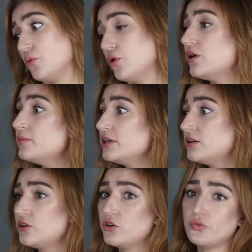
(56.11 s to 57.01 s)
What am I
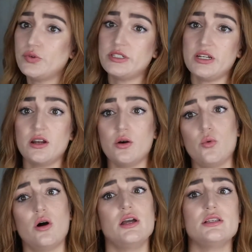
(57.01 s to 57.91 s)
going to cook for dinner?
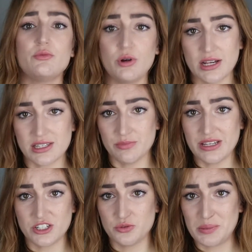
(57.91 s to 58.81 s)
Why someone hasn't
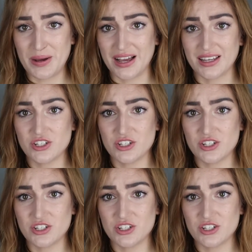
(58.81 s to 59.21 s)
messaged me back?